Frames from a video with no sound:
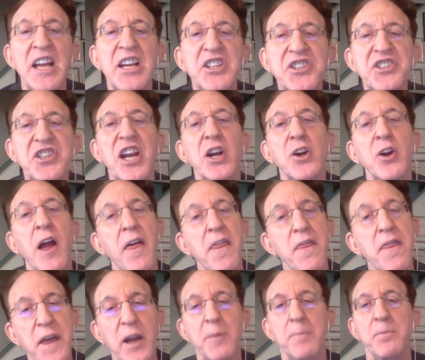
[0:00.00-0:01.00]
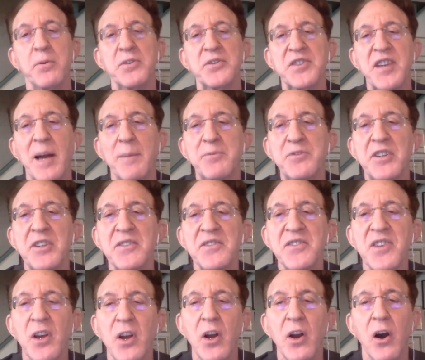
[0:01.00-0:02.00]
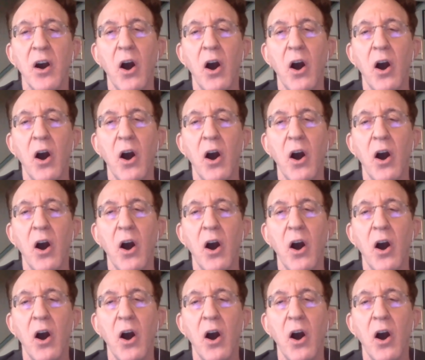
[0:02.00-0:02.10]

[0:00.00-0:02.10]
share their perceptions